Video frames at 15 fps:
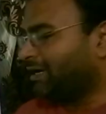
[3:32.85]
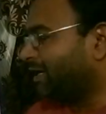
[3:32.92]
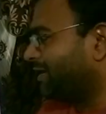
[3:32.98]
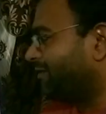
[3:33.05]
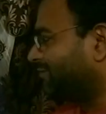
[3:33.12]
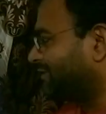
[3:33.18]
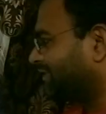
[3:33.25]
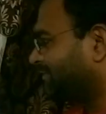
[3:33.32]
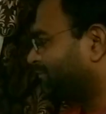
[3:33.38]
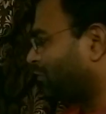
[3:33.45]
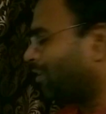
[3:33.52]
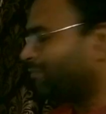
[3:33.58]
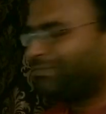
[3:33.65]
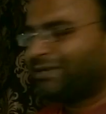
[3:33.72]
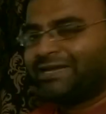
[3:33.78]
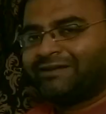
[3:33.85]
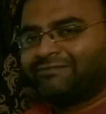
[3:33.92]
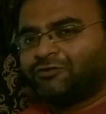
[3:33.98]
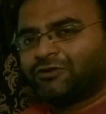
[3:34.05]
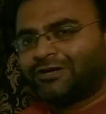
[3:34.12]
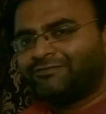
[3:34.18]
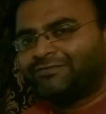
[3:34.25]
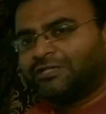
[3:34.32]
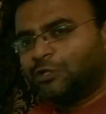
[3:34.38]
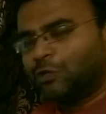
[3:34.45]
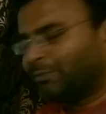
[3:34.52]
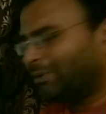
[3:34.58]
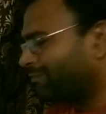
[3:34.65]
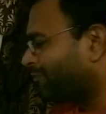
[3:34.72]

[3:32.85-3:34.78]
and he was promptly rewarded with Nobel